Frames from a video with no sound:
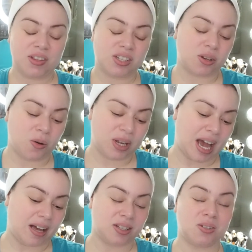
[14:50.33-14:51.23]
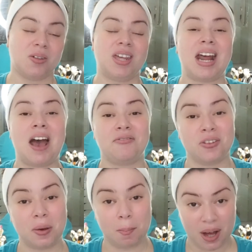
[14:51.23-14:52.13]
So yeah, so then
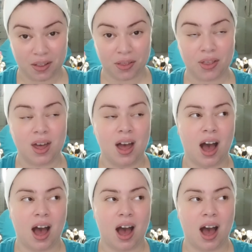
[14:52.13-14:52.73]
after the month,